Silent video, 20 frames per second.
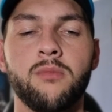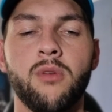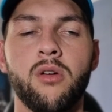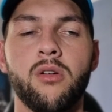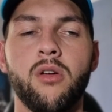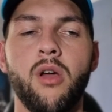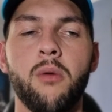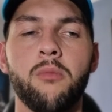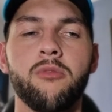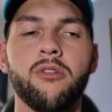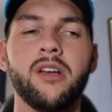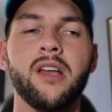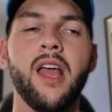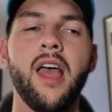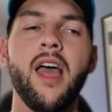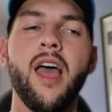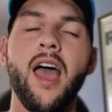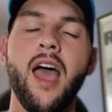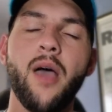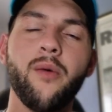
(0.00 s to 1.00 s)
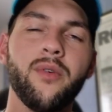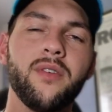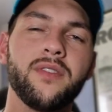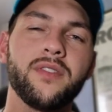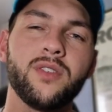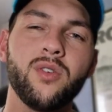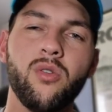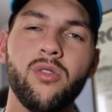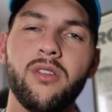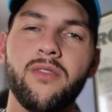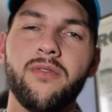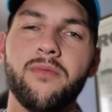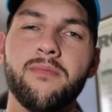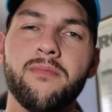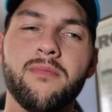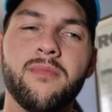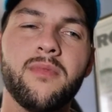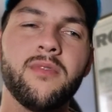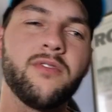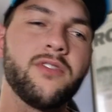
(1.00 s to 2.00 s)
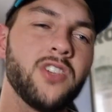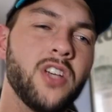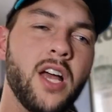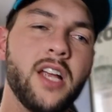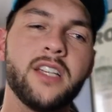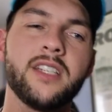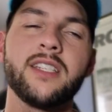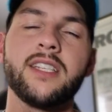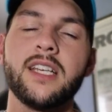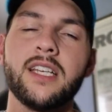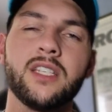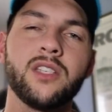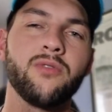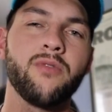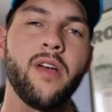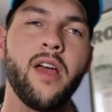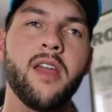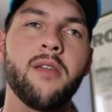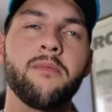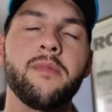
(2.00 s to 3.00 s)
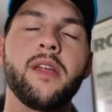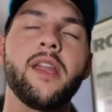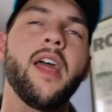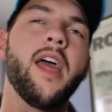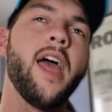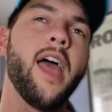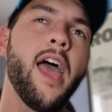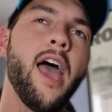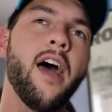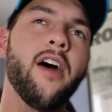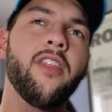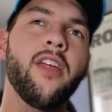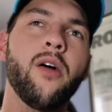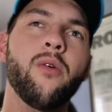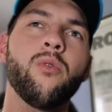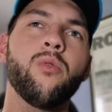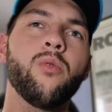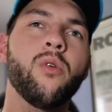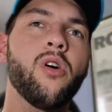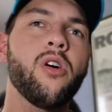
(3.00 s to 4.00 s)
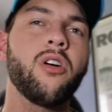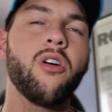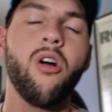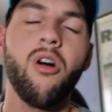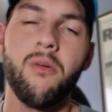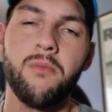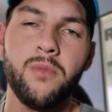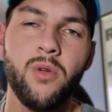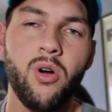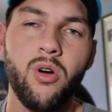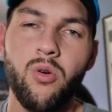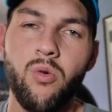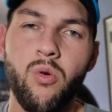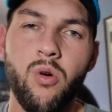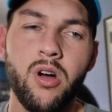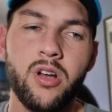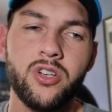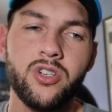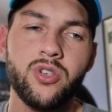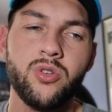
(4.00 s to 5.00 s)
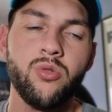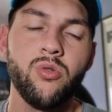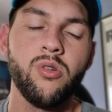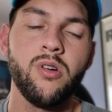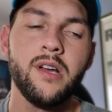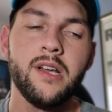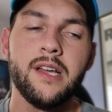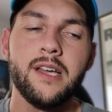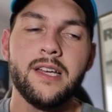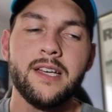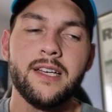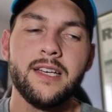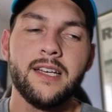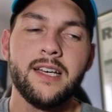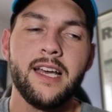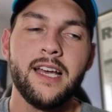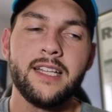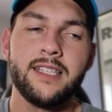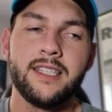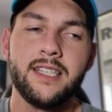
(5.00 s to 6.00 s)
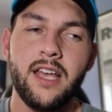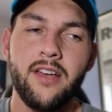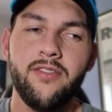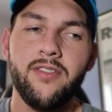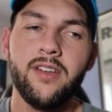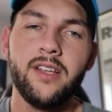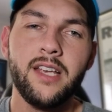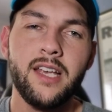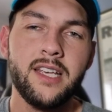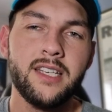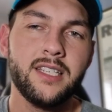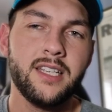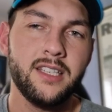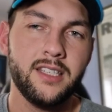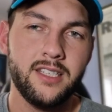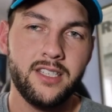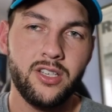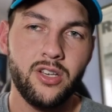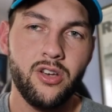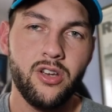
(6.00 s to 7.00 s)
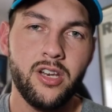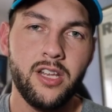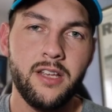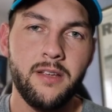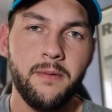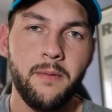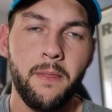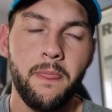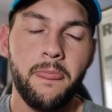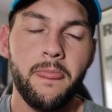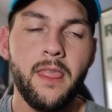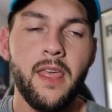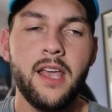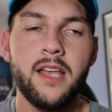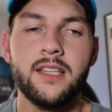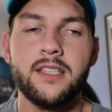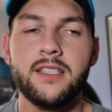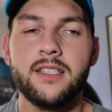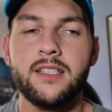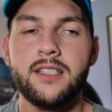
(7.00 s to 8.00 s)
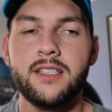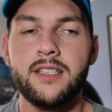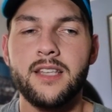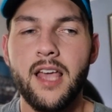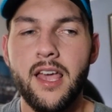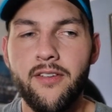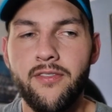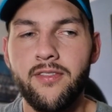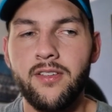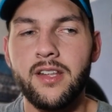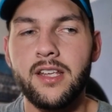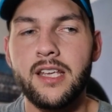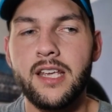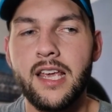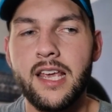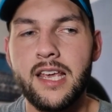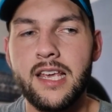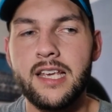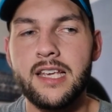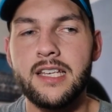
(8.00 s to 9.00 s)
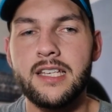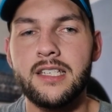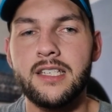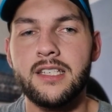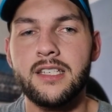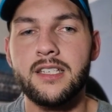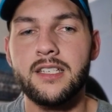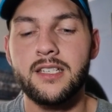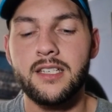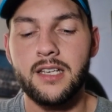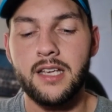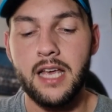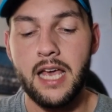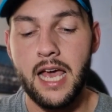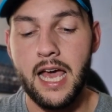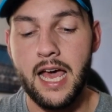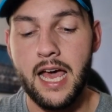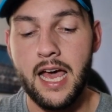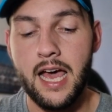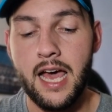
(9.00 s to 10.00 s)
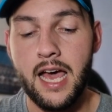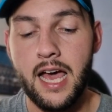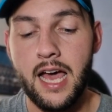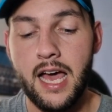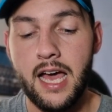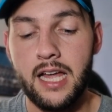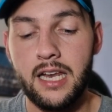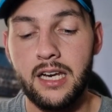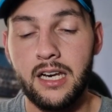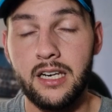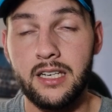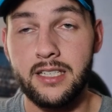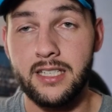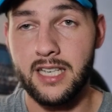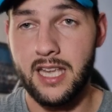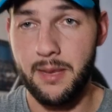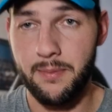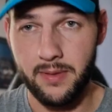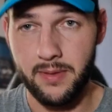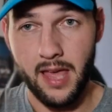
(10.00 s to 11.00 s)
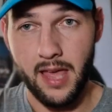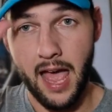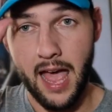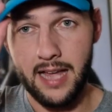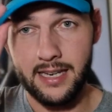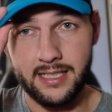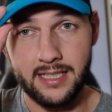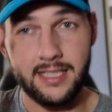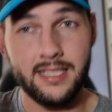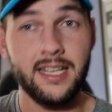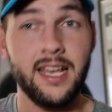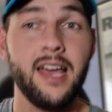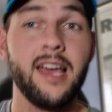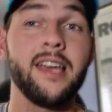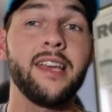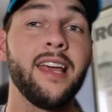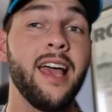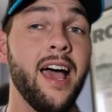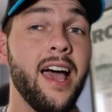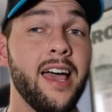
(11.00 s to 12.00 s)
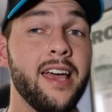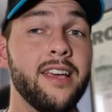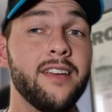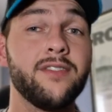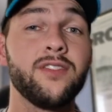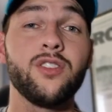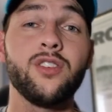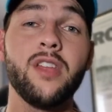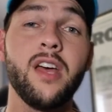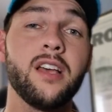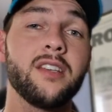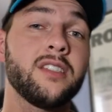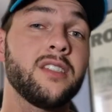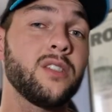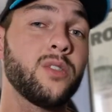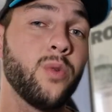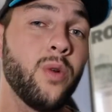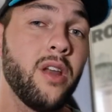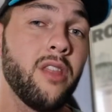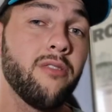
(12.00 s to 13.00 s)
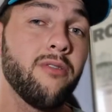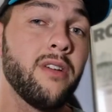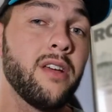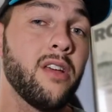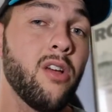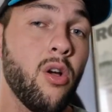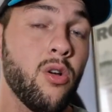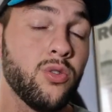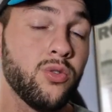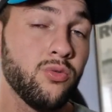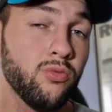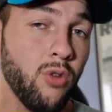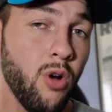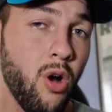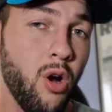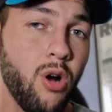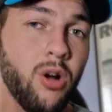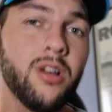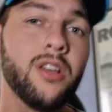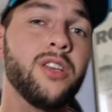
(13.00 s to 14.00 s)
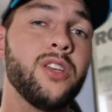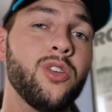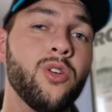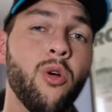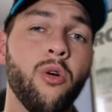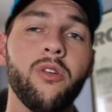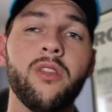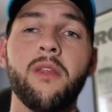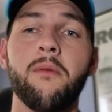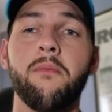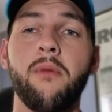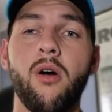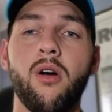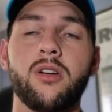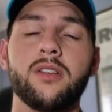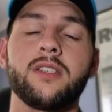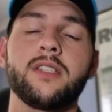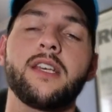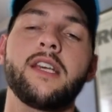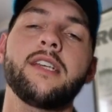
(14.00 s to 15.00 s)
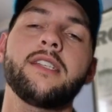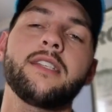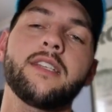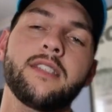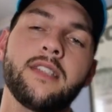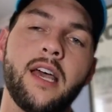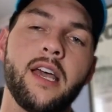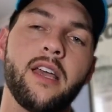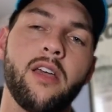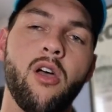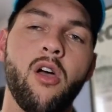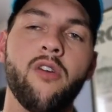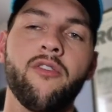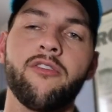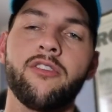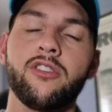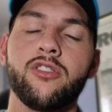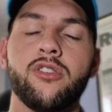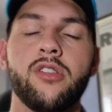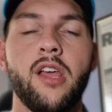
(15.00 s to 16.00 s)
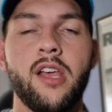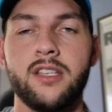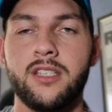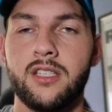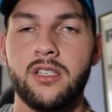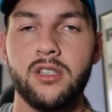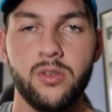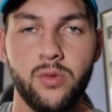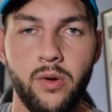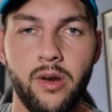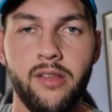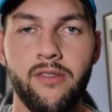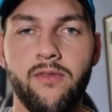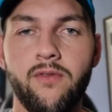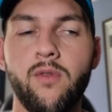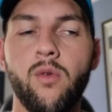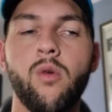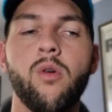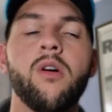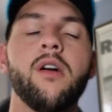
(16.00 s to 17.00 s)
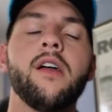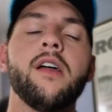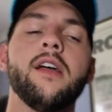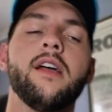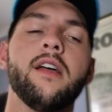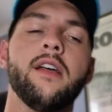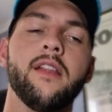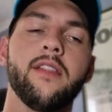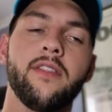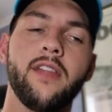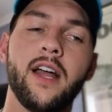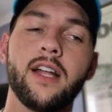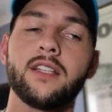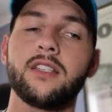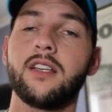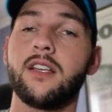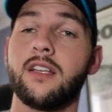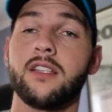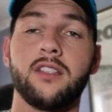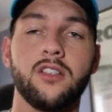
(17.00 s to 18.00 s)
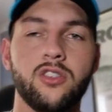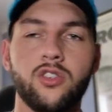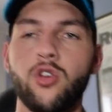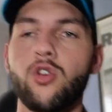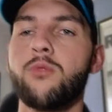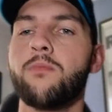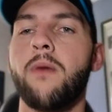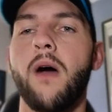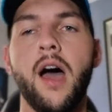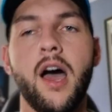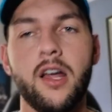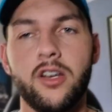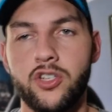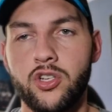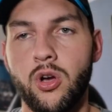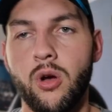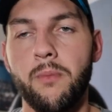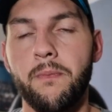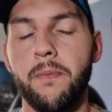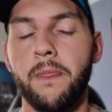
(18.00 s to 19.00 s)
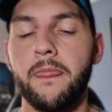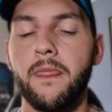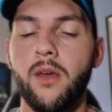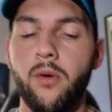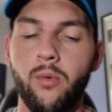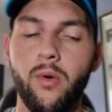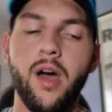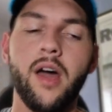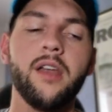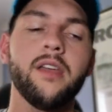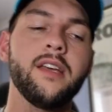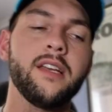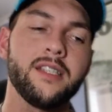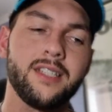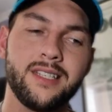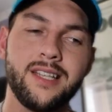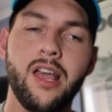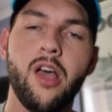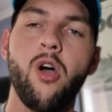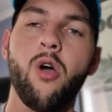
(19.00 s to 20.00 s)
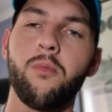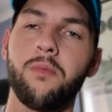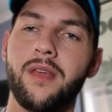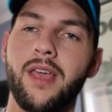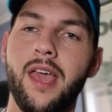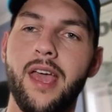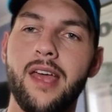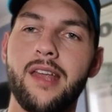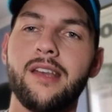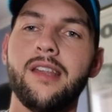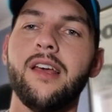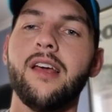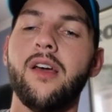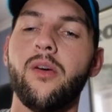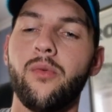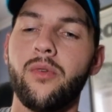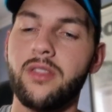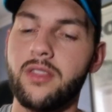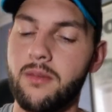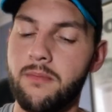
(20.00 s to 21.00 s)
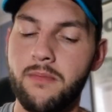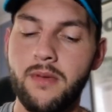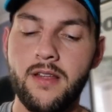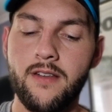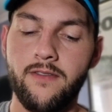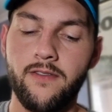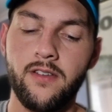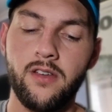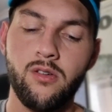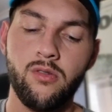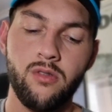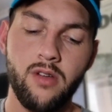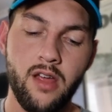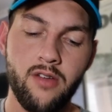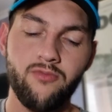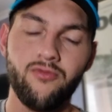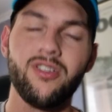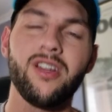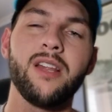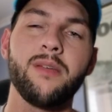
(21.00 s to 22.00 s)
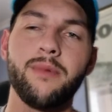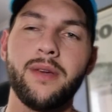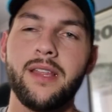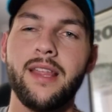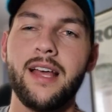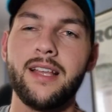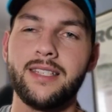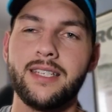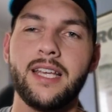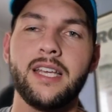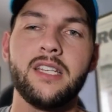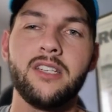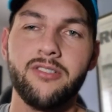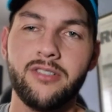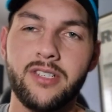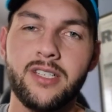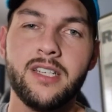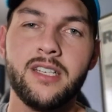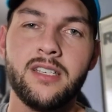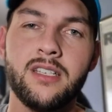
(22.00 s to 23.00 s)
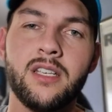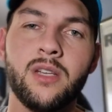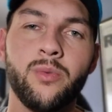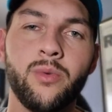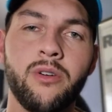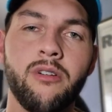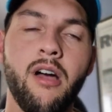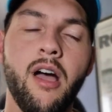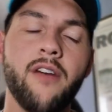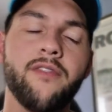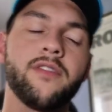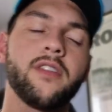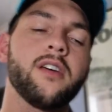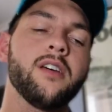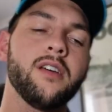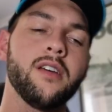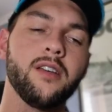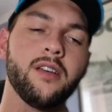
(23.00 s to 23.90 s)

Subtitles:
Montgomery, and we've sort of changed things around a bit. How that will work, I'm not quite sure. It definitely is concerning. It definitely is a little tip of the hat to say, hey, if 2023 goes wrong, you're in the box seat to take over in 2024. It's a two-part job. One, it's to help Ken with the midfield and really be that senior assistant we're after.